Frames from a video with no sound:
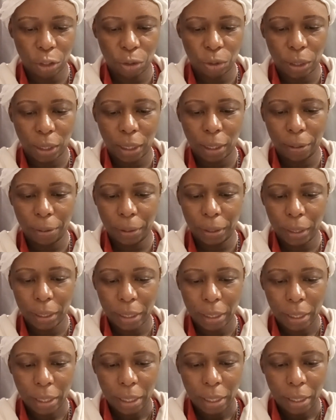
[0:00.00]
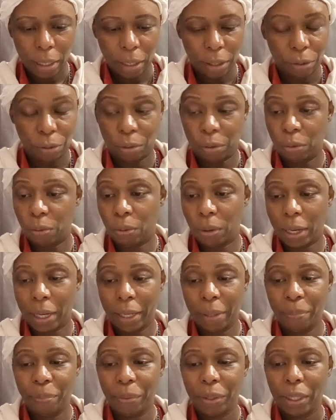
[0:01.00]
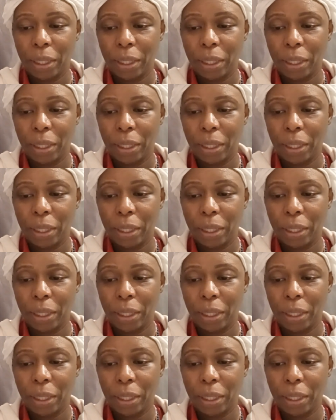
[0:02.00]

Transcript: to heal. Don't know why.